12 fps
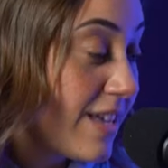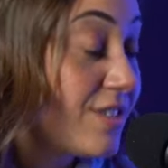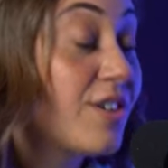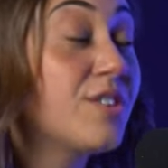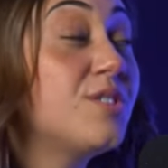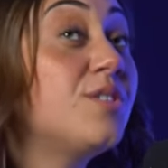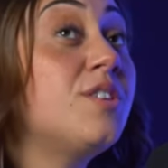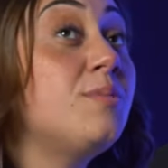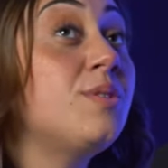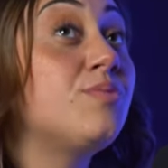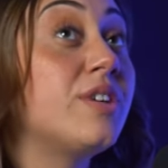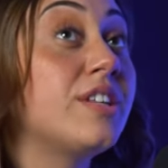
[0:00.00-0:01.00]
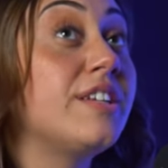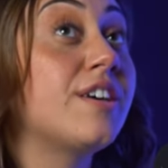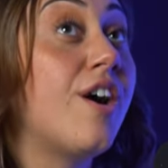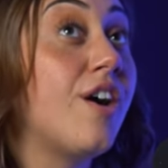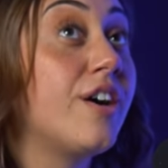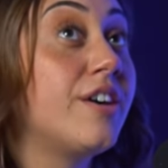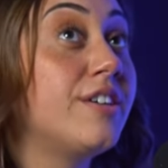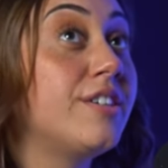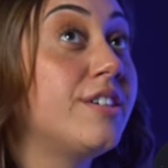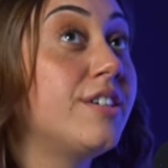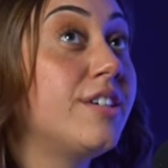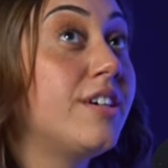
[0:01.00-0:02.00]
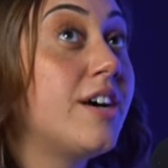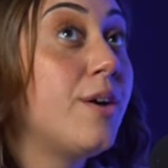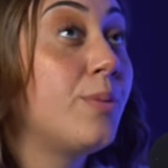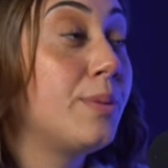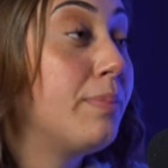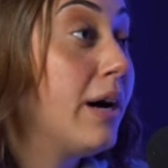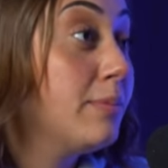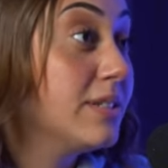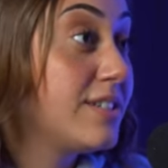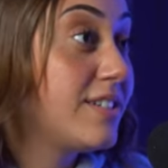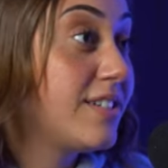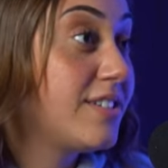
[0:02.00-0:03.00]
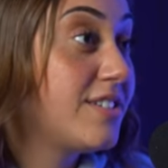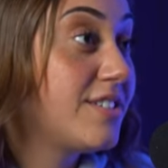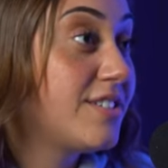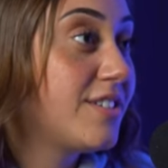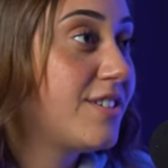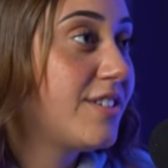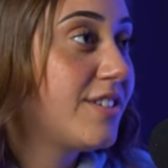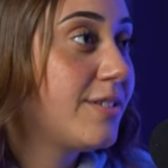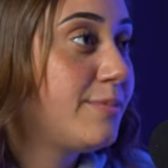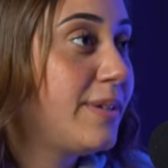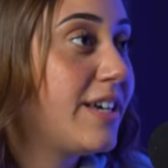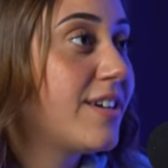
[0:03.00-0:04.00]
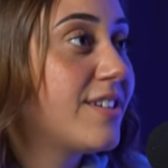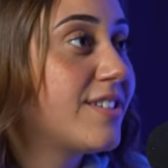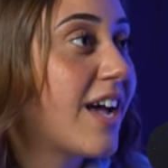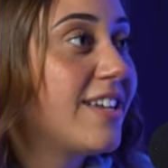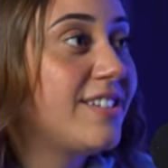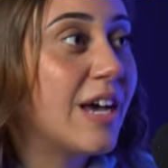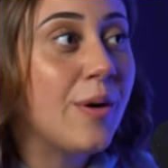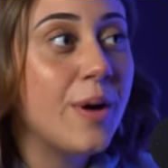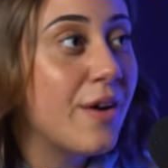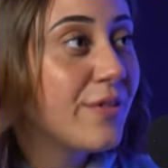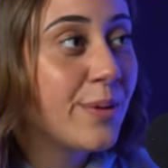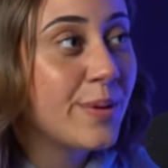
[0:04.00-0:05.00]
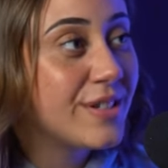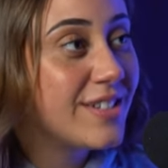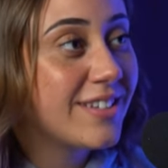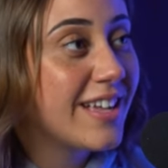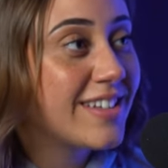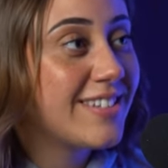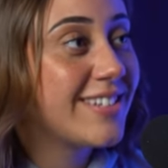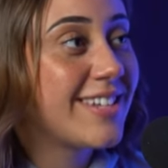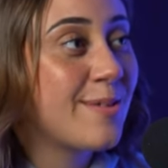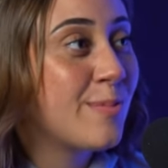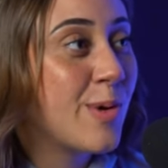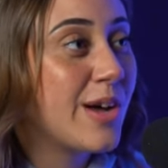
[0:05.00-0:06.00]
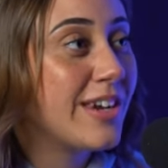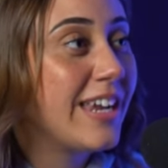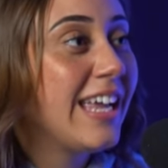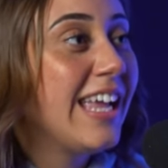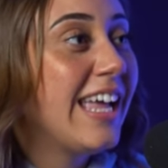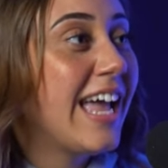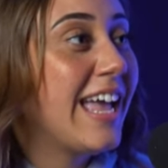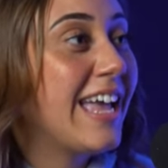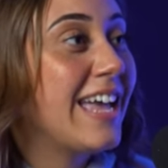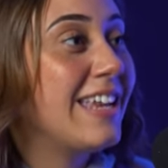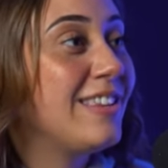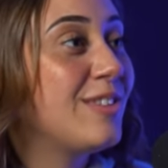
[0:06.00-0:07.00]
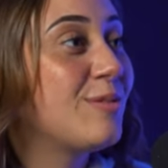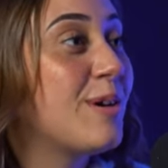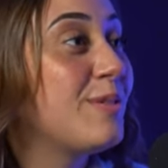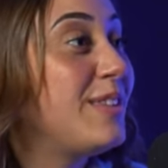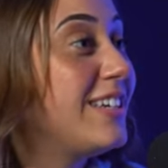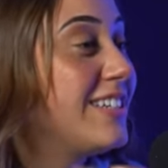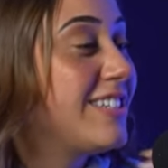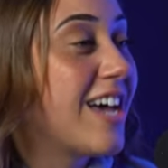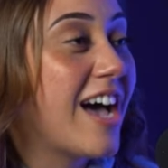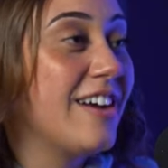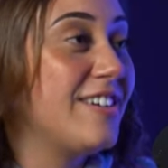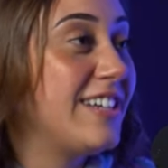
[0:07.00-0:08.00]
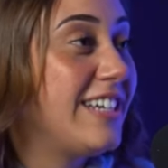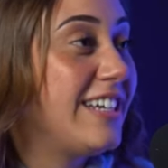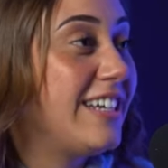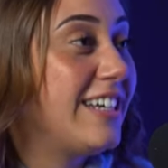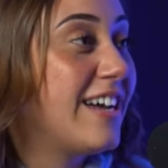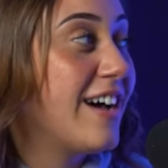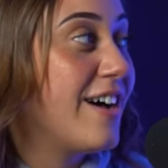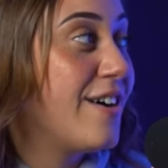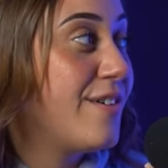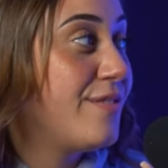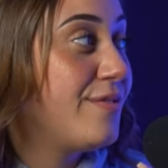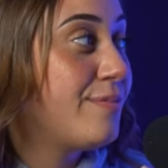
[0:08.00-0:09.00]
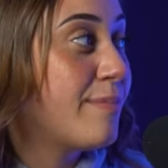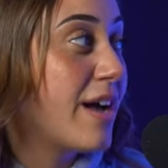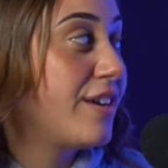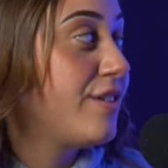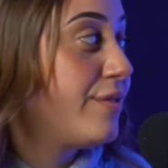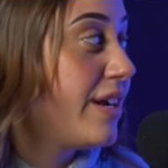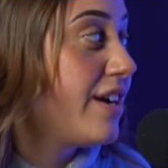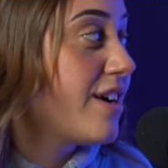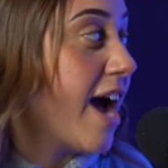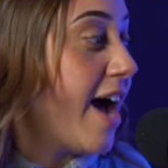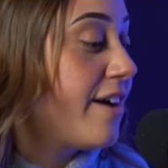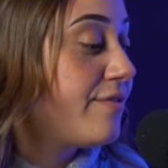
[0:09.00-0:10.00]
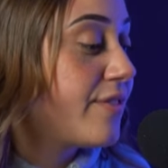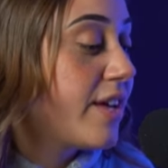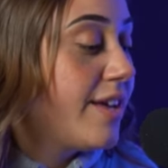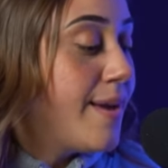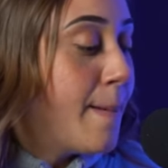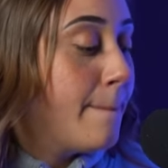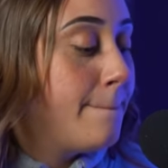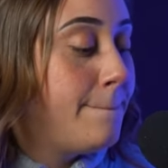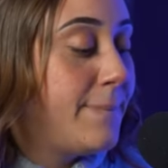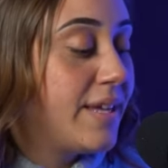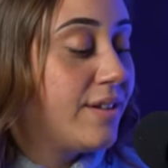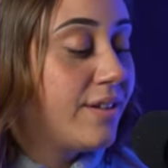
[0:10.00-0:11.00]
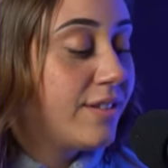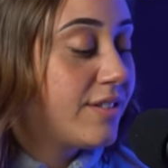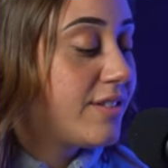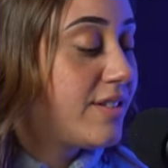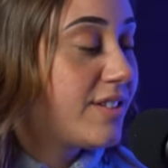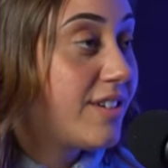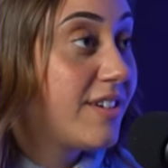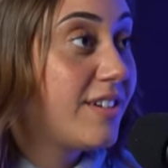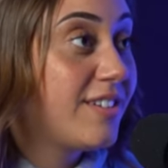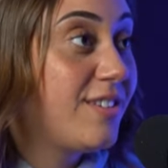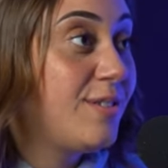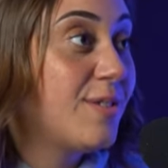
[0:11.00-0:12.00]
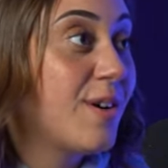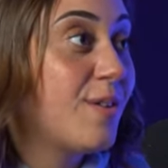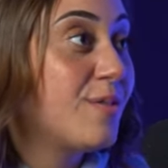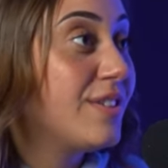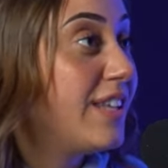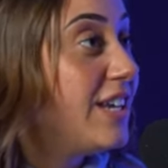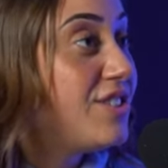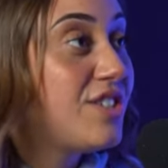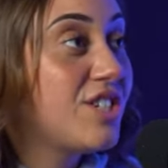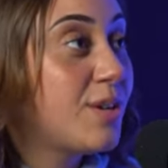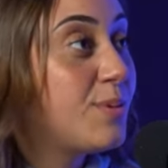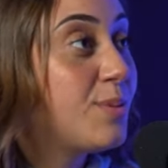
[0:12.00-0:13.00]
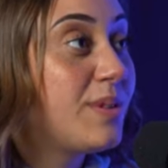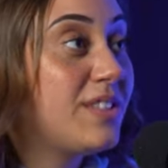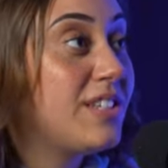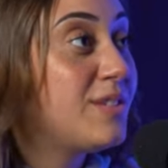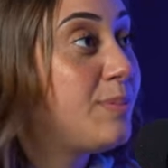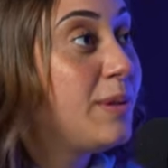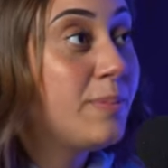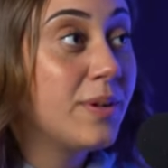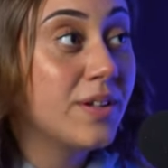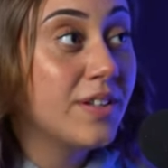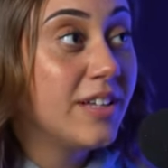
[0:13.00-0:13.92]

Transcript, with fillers: It's also going to be really hard with publicists because I doubt everyone still has the same one. And throughout the entirety of my career, I've built, yeah. you know, relationships with these people.